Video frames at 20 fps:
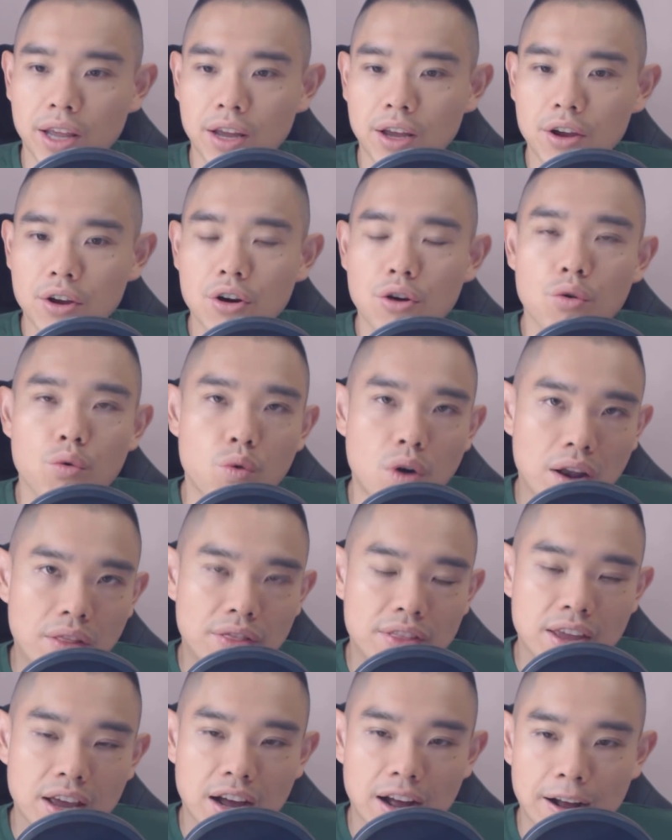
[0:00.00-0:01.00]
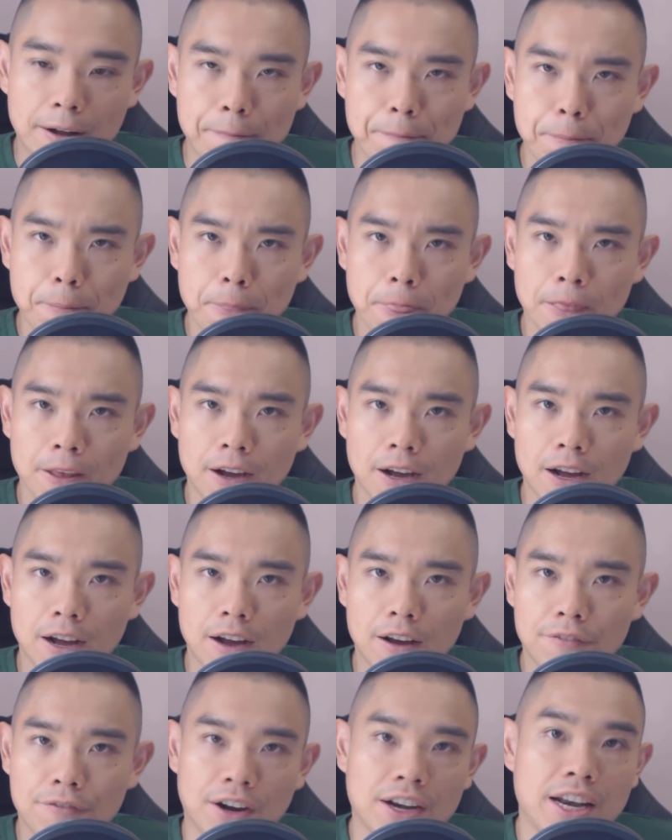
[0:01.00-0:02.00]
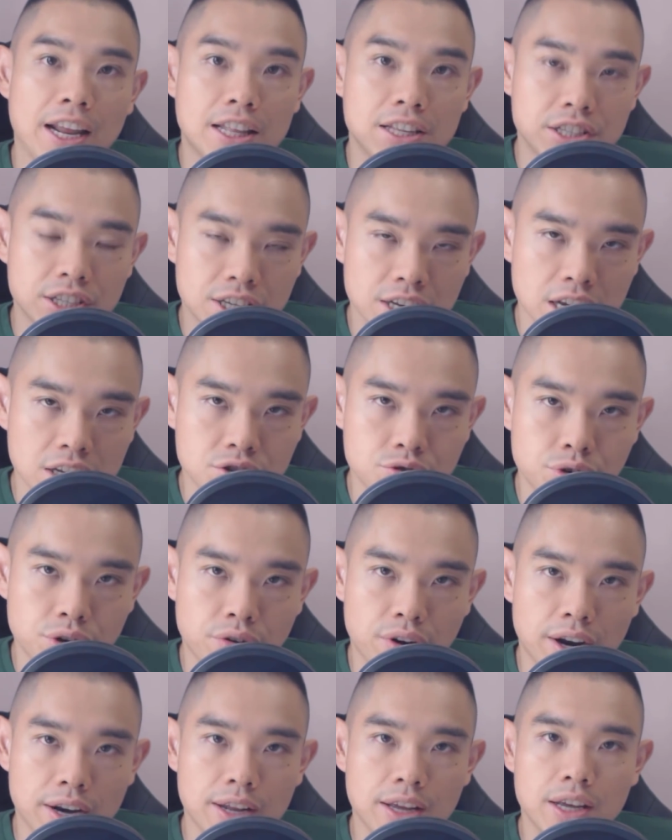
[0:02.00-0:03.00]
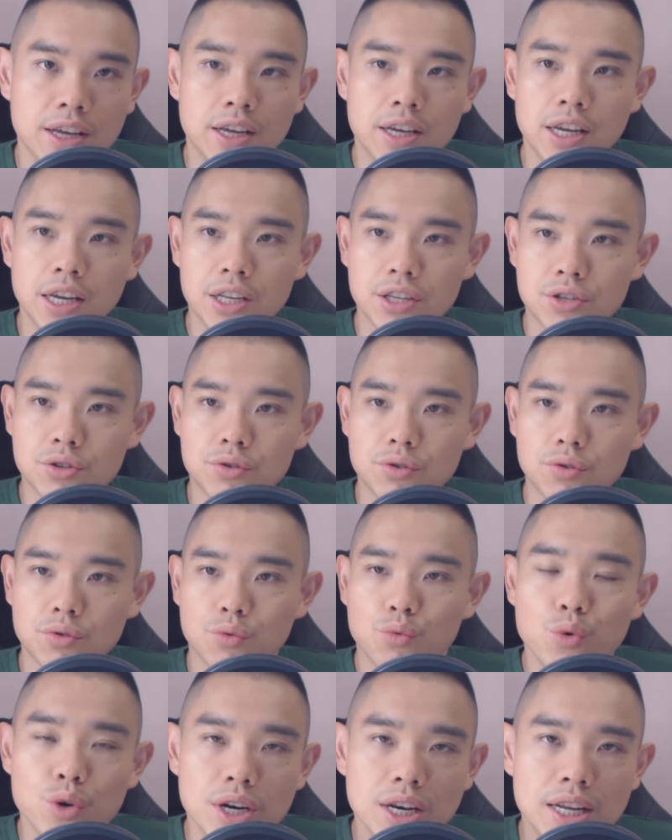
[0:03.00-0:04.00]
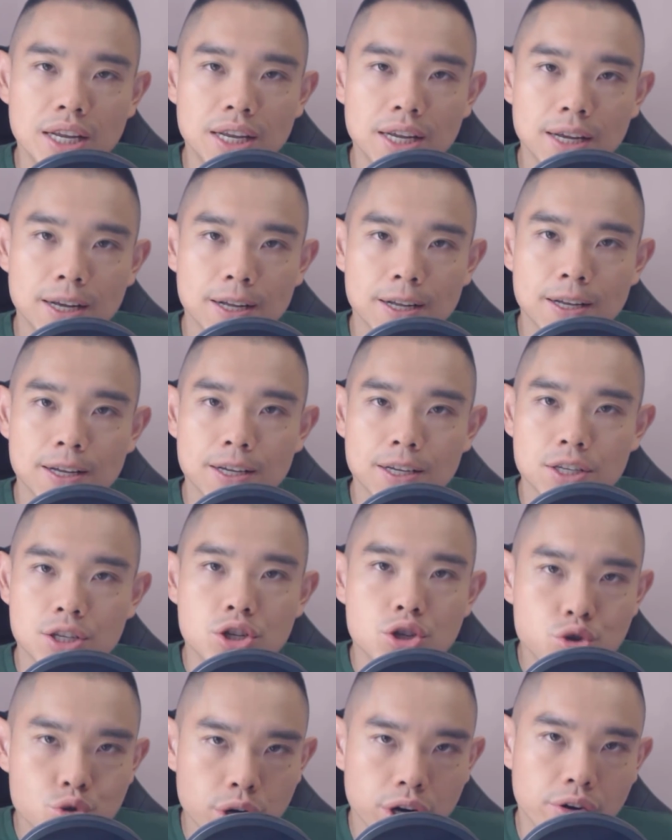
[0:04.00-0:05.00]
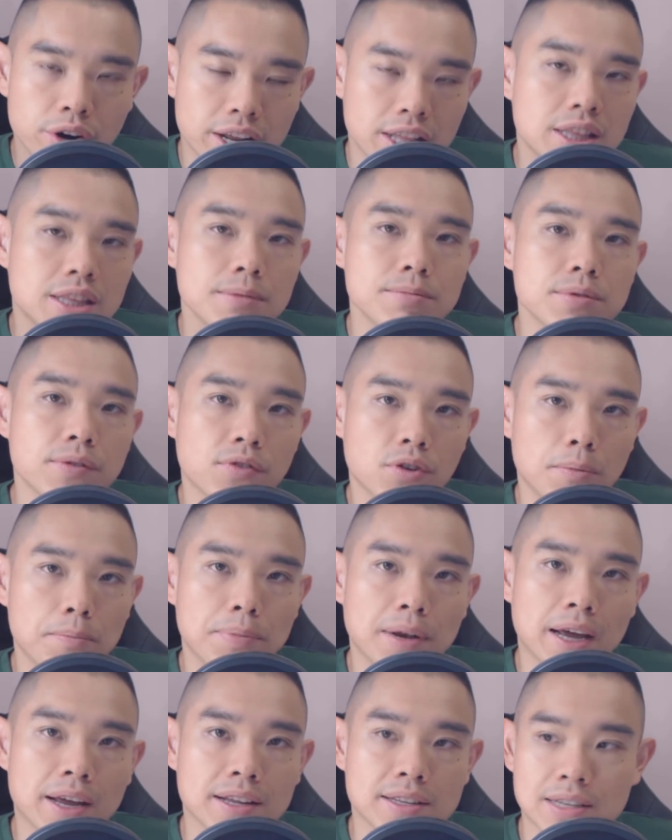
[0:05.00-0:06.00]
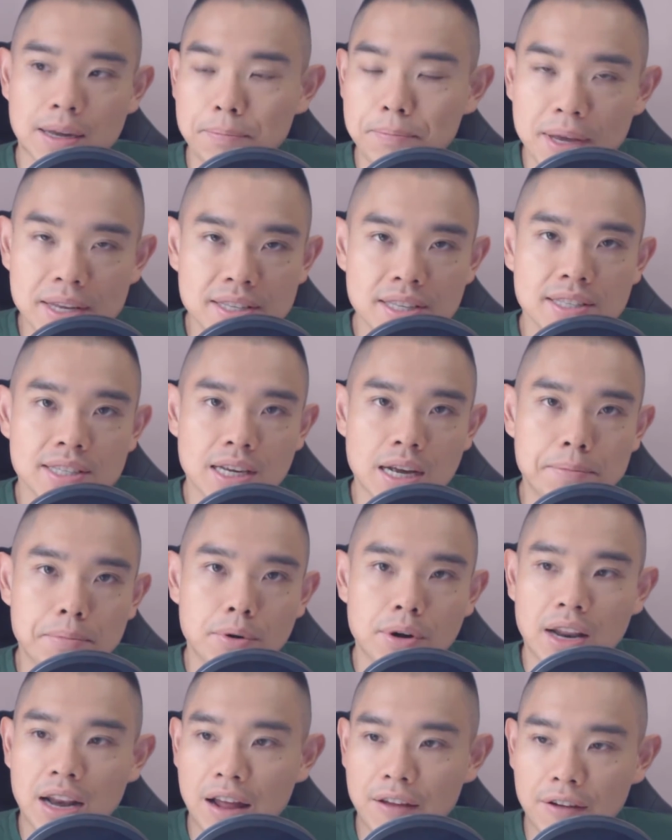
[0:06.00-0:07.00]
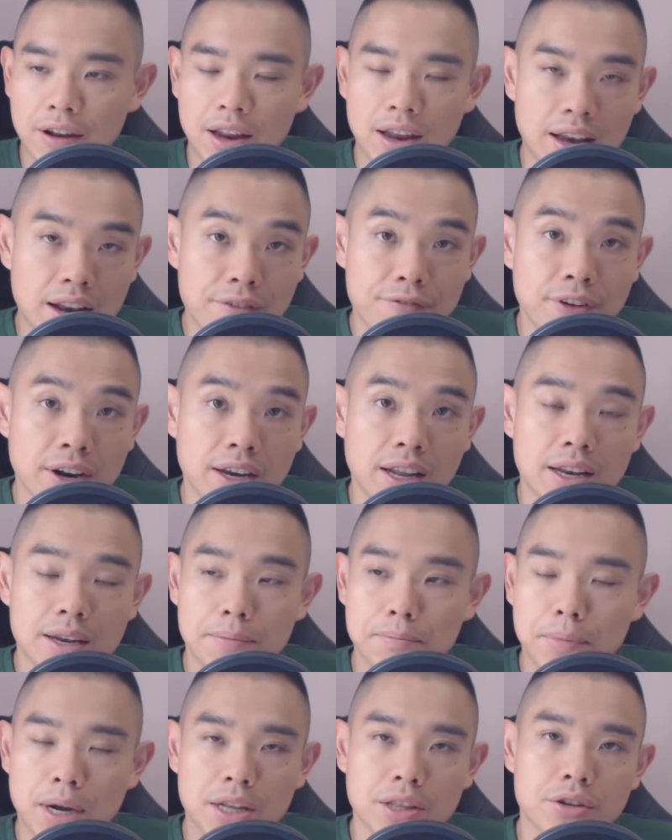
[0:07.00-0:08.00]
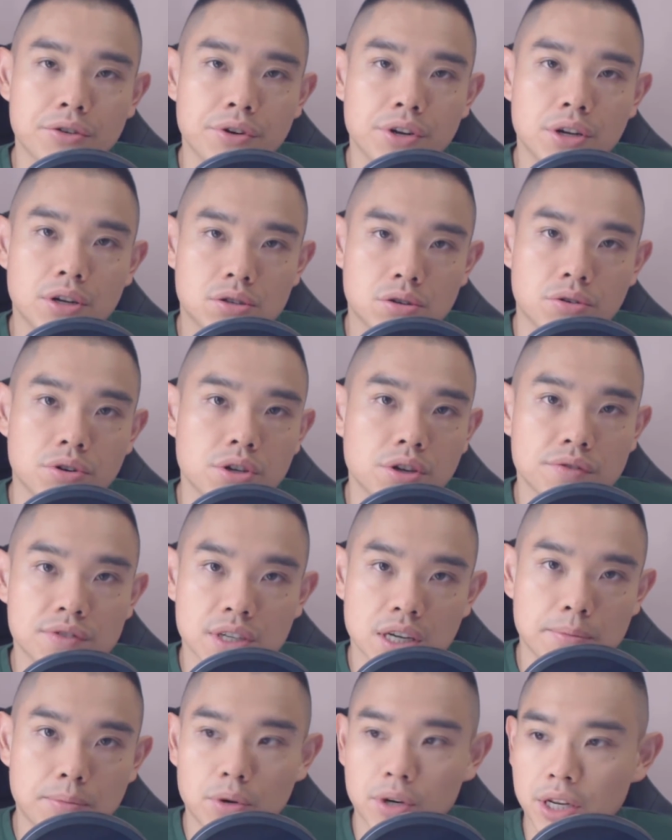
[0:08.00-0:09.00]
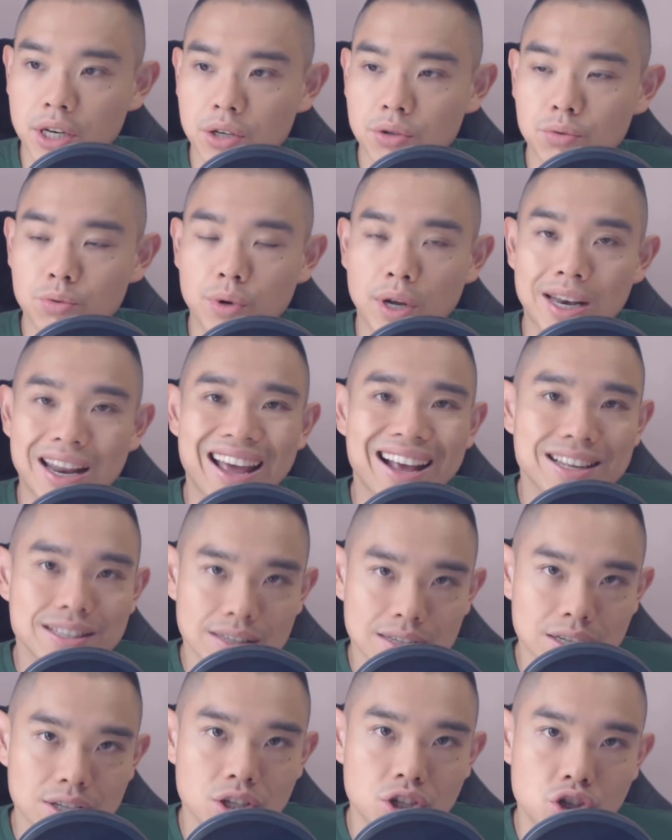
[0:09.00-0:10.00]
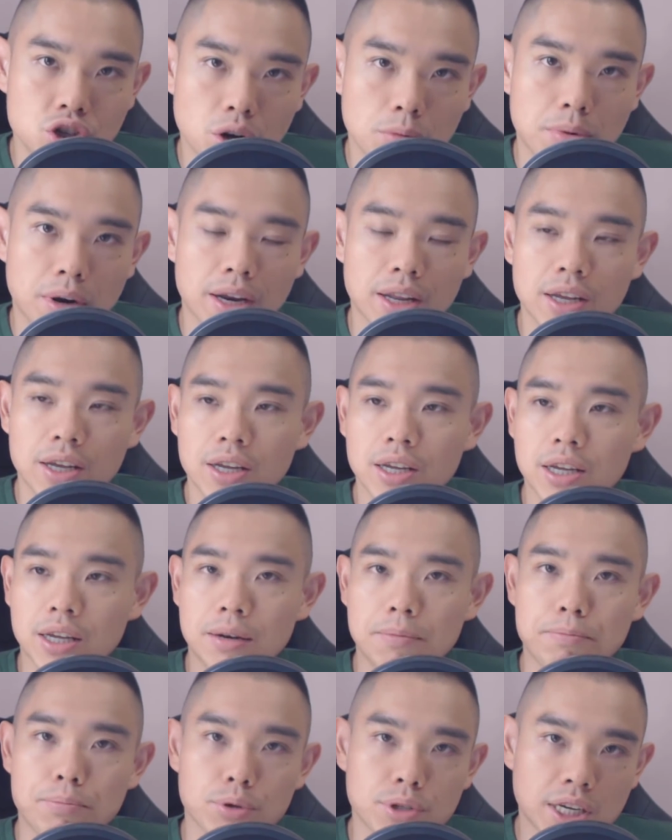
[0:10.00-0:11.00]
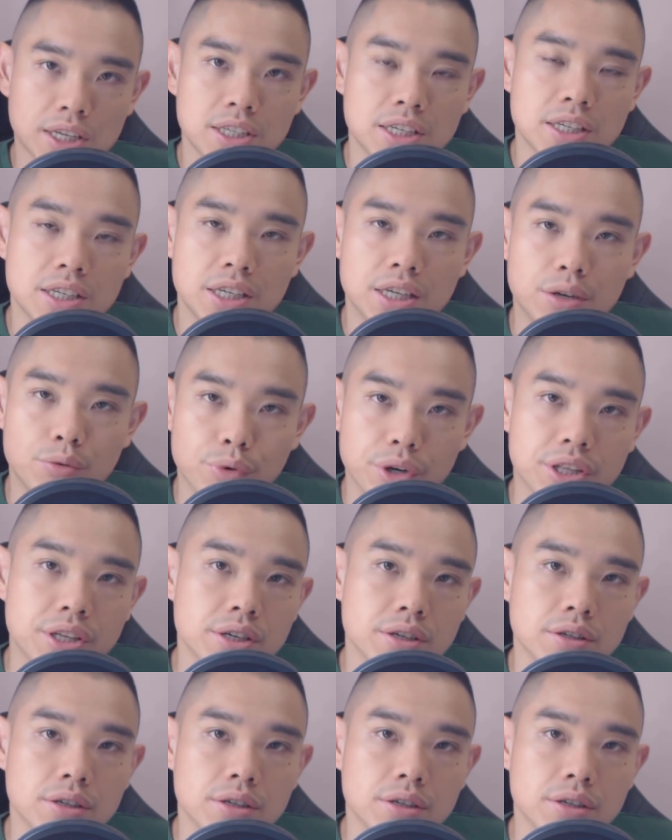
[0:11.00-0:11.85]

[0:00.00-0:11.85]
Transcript: run their finance industry, right, it's really strict, right, in terms of compliance. I'm based in Singapore, and I find that the Monetary Authority of Singapore, they do an excellent job, right, in protecting the retail